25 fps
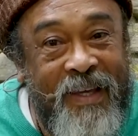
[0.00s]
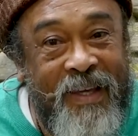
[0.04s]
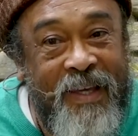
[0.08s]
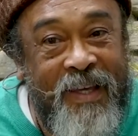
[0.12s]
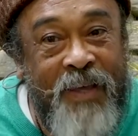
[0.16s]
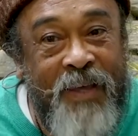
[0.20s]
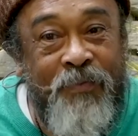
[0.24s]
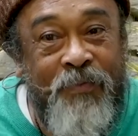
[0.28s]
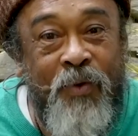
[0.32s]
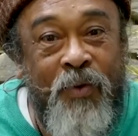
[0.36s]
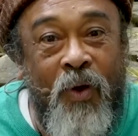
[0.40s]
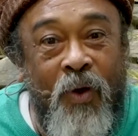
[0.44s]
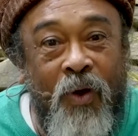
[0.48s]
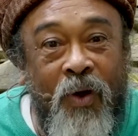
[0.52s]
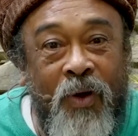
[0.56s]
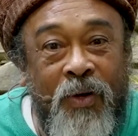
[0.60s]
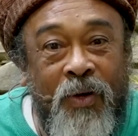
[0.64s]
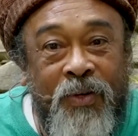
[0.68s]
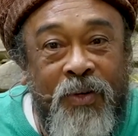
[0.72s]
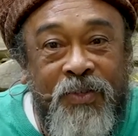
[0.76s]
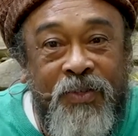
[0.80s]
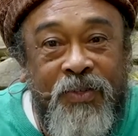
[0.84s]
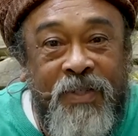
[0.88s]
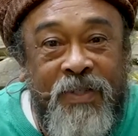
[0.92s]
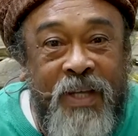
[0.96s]
If you're
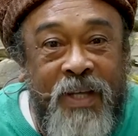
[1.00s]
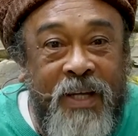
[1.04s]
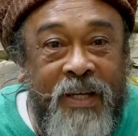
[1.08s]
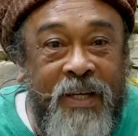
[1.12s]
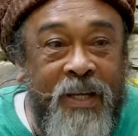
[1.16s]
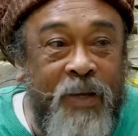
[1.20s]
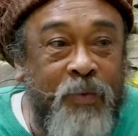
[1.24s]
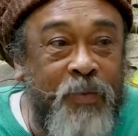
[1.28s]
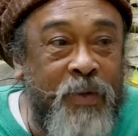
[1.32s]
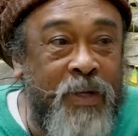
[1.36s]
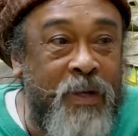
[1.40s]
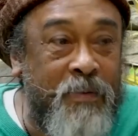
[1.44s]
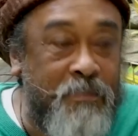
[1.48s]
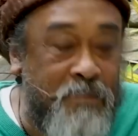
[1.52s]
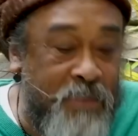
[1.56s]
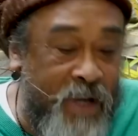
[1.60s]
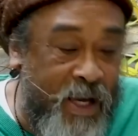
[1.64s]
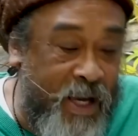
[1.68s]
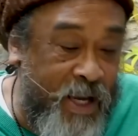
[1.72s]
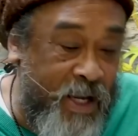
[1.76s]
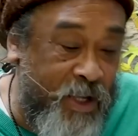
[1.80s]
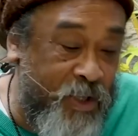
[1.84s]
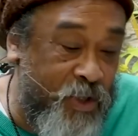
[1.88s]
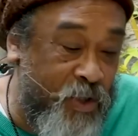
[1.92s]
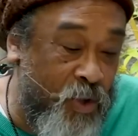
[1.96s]
understanding with the
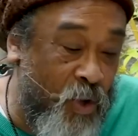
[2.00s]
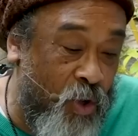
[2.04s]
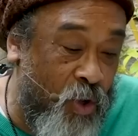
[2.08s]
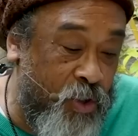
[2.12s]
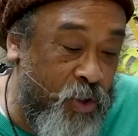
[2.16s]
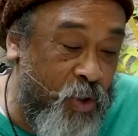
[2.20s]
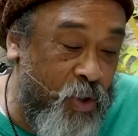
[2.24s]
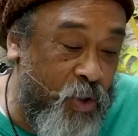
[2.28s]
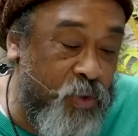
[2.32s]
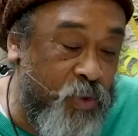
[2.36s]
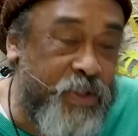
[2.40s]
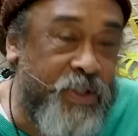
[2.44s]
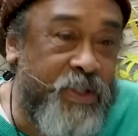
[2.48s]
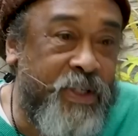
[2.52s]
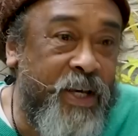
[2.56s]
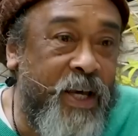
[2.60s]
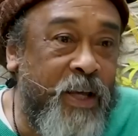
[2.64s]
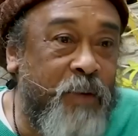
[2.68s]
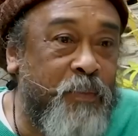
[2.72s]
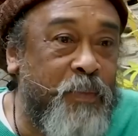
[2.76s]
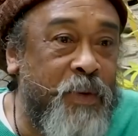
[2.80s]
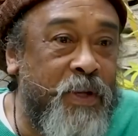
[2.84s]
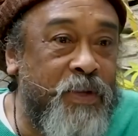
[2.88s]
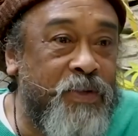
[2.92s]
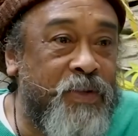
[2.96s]
mind, all those
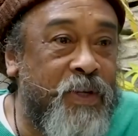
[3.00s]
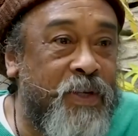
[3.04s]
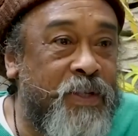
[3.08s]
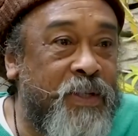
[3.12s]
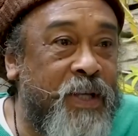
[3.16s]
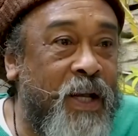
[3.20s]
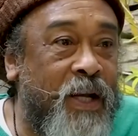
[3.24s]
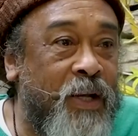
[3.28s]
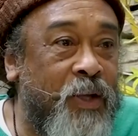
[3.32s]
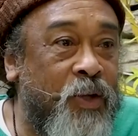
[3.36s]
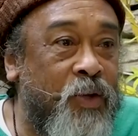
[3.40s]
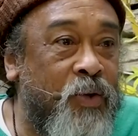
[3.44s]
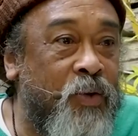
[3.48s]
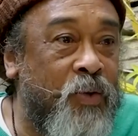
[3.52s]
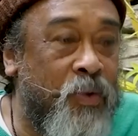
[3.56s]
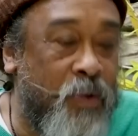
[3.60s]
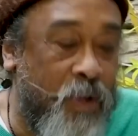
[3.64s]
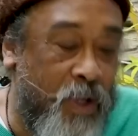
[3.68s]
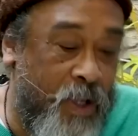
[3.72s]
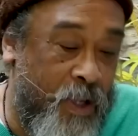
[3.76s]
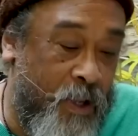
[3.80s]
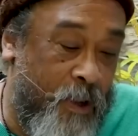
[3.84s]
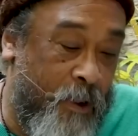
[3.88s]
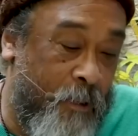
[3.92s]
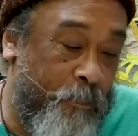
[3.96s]
statements are telling you,
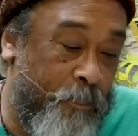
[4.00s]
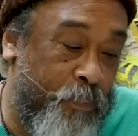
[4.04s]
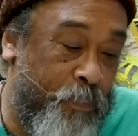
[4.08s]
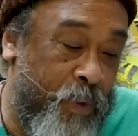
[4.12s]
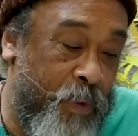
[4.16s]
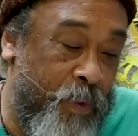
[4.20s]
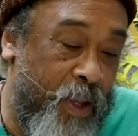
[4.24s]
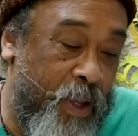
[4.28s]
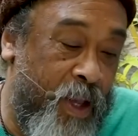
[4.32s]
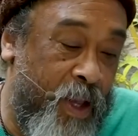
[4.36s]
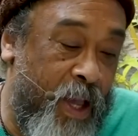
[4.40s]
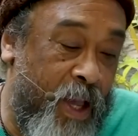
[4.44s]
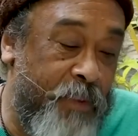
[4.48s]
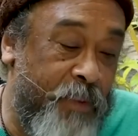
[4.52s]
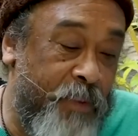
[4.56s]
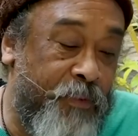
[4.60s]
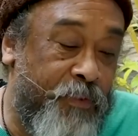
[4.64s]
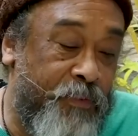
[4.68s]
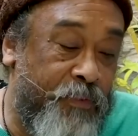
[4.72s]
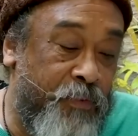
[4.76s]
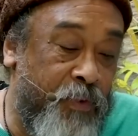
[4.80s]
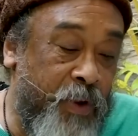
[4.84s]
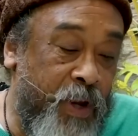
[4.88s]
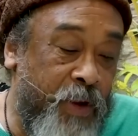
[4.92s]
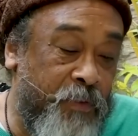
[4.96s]
I am
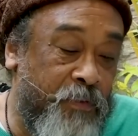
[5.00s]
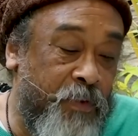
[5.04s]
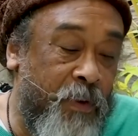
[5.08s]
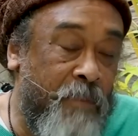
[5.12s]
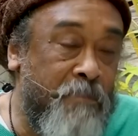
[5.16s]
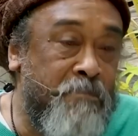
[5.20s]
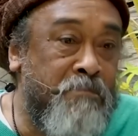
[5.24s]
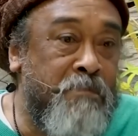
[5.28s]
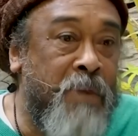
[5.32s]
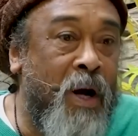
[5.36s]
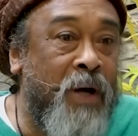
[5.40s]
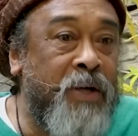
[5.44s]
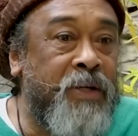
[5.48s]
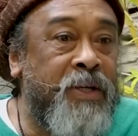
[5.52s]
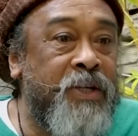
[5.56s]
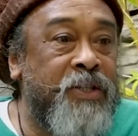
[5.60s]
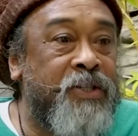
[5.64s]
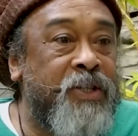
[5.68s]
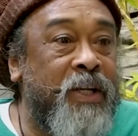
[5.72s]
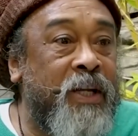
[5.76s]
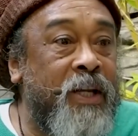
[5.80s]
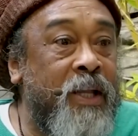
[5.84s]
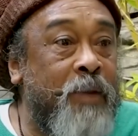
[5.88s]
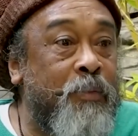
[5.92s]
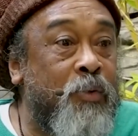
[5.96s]
free from bondage
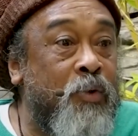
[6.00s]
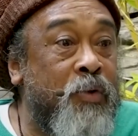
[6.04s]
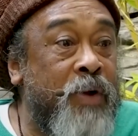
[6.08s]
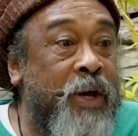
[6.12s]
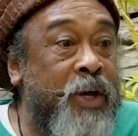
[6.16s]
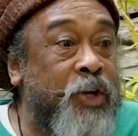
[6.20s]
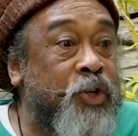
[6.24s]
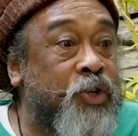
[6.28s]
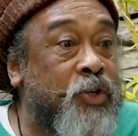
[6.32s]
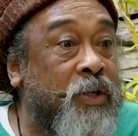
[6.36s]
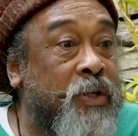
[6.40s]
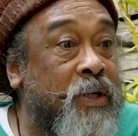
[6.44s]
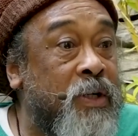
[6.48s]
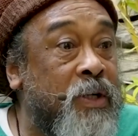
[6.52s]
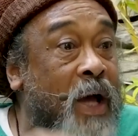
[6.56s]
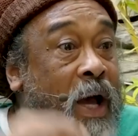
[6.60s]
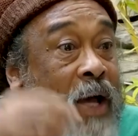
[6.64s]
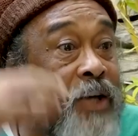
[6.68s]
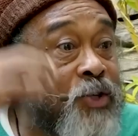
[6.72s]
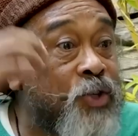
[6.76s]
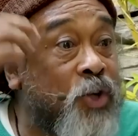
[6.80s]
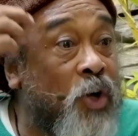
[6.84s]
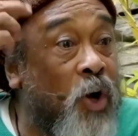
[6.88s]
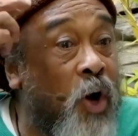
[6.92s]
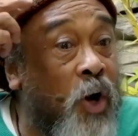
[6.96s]
and liberation
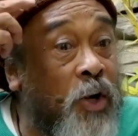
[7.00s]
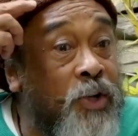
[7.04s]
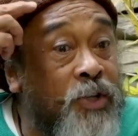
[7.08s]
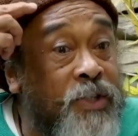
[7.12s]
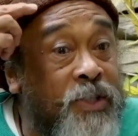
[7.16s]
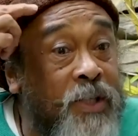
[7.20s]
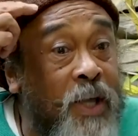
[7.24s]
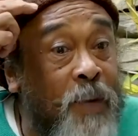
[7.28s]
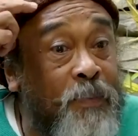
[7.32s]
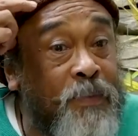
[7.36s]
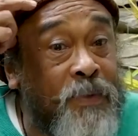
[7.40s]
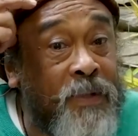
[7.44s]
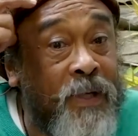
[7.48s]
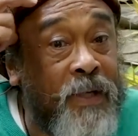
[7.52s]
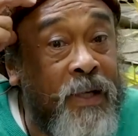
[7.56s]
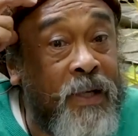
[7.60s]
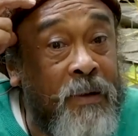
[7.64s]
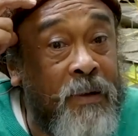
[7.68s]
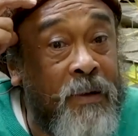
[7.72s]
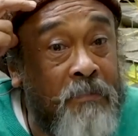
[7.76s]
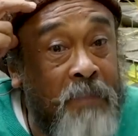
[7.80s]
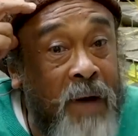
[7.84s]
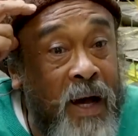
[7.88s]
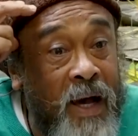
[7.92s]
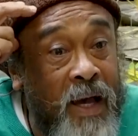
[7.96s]
as concepts in
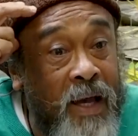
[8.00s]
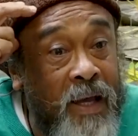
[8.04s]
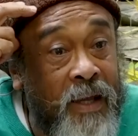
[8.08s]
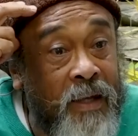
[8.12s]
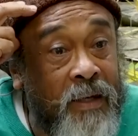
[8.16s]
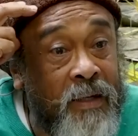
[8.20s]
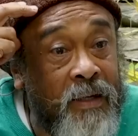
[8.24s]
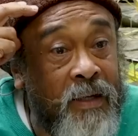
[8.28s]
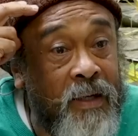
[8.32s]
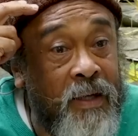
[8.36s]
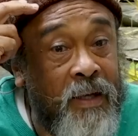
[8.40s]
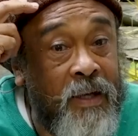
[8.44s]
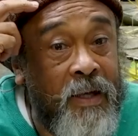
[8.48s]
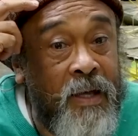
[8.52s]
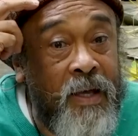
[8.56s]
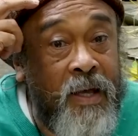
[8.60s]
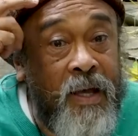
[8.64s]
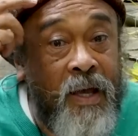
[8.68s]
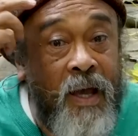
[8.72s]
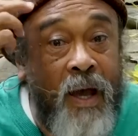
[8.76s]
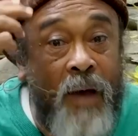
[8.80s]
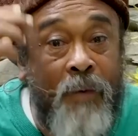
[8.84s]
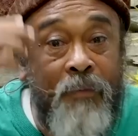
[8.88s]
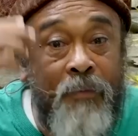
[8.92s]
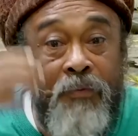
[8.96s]
the mind.
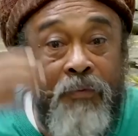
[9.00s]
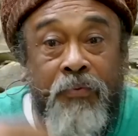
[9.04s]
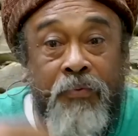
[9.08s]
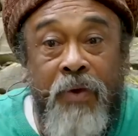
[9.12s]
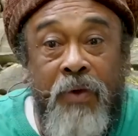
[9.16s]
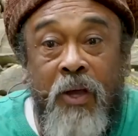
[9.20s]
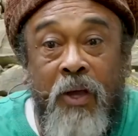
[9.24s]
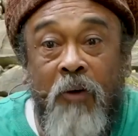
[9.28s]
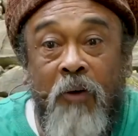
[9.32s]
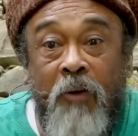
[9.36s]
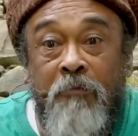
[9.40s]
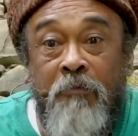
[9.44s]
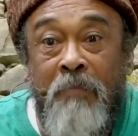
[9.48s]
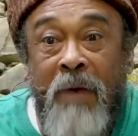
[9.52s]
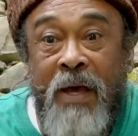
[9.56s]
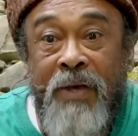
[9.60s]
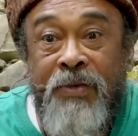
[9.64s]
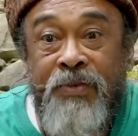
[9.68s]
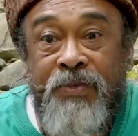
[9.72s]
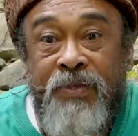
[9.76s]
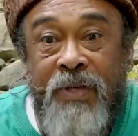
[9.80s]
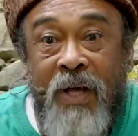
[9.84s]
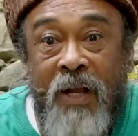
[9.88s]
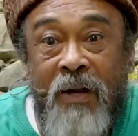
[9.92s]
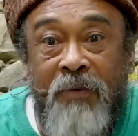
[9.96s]
I'm free of
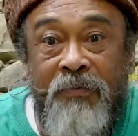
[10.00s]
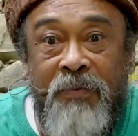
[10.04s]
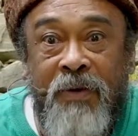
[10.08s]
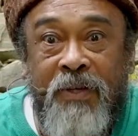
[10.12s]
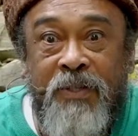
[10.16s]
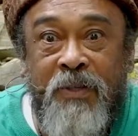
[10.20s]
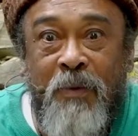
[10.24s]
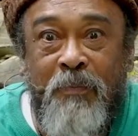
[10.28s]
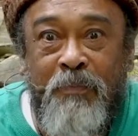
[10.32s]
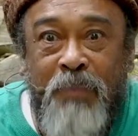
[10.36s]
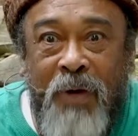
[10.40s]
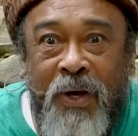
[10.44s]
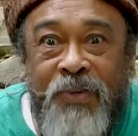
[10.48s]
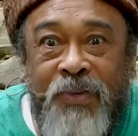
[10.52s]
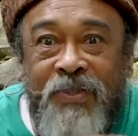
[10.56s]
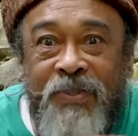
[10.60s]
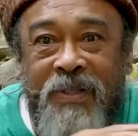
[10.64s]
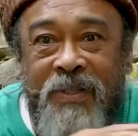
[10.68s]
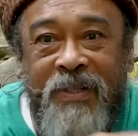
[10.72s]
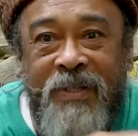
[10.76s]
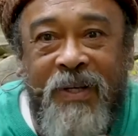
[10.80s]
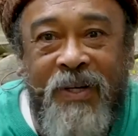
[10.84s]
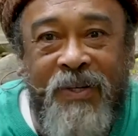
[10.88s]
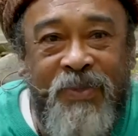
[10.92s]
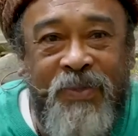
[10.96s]
myself as a
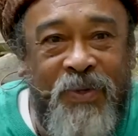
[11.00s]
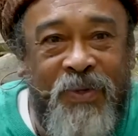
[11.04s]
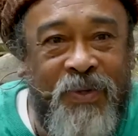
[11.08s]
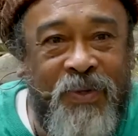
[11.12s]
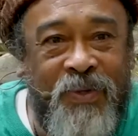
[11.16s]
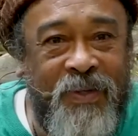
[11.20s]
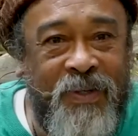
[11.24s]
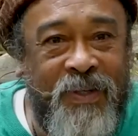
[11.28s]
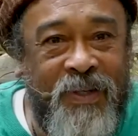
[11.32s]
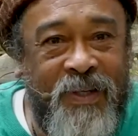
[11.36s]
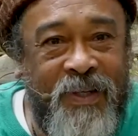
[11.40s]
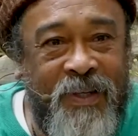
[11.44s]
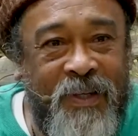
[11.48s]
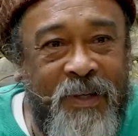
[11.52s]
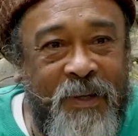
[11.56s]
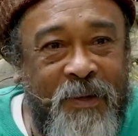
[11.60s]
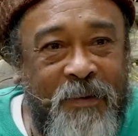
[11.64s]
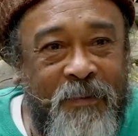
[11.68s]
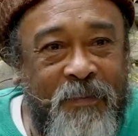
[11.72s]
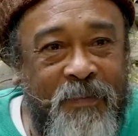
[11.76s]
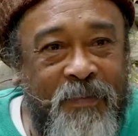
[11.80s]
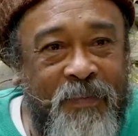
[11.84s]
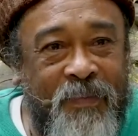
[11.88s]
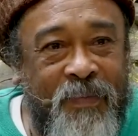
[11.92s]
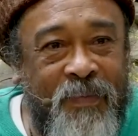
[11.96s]
person also.
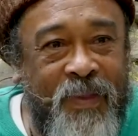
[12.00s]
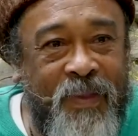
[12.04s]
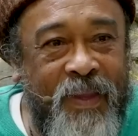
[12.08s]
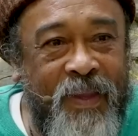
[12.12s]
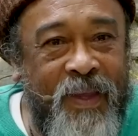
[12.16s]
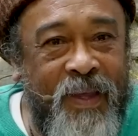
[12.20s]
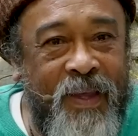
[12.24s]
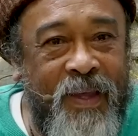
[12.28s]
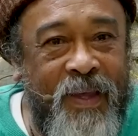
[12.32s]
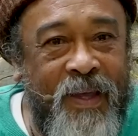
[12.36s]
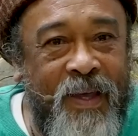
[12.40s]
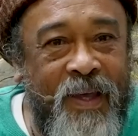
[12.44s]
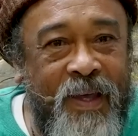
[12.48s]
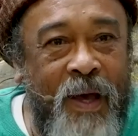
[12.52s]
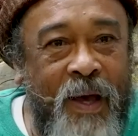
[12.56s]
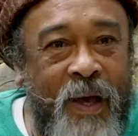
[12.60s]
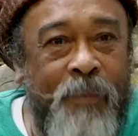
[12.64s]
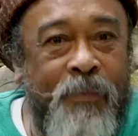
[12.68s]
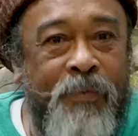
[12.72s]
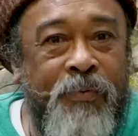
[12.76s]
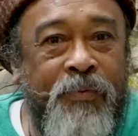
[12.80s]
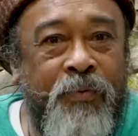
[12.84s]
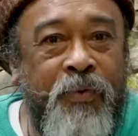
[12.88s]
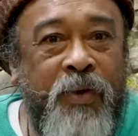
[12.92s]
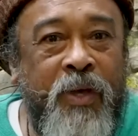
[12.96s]
I'm
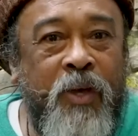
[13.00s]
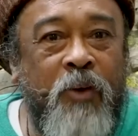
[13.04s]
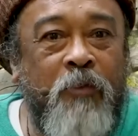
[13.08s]
free